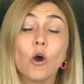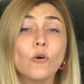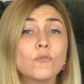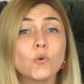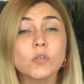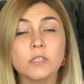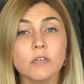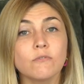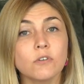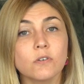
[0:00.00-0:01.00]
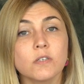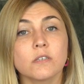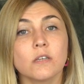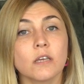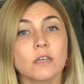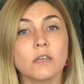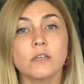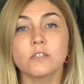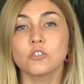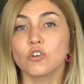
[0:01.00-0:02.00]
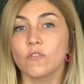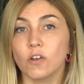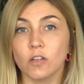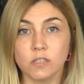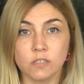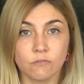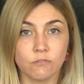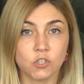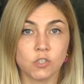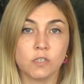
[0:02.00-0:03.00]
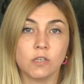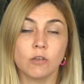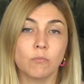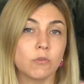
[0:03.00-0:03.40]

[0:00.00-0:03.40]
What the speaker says: Of course, if there is like a cervical insufficiency,